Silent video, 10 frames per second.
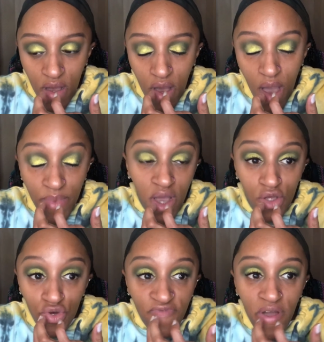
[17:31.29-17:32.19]
I'm not going to
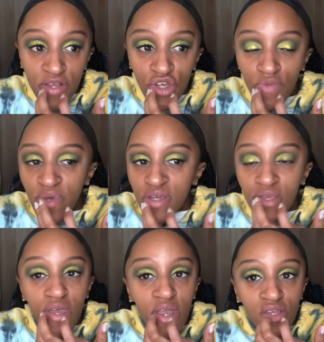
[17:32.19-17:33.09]
use foundation because,
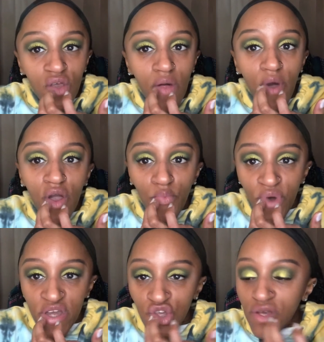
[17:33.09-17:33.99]
again, it's all about
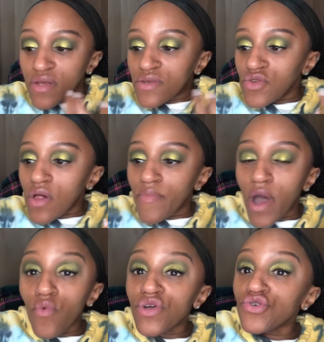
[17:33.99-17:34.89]
complexion and it's all
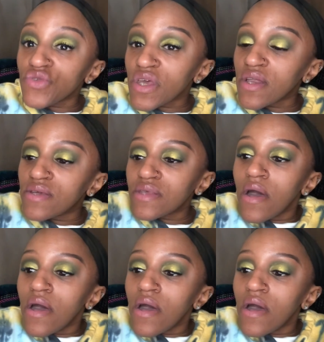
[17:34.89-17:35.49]
about what your skin is.